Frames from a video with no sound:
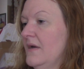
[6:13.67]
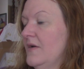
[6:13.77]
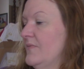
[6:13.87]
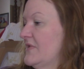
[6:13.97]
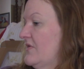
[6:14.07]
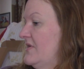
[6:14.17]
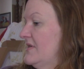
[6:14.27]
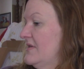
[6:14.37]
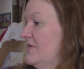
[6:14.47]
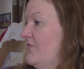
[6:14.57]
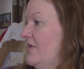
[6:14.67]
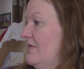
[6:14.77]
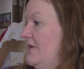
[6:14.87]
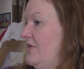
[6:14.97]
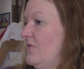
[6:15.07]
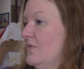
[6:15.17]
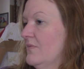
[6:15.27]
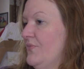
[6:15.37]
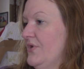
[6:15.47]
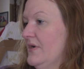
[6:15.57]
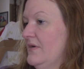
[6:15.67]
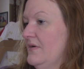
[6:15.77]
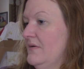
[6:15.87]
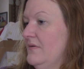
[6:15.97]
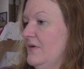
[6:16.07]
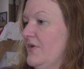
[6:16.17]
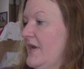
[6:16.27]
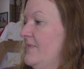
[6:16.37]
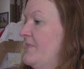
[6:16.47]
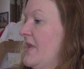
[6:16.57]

So this is a fairly newer book. Okay.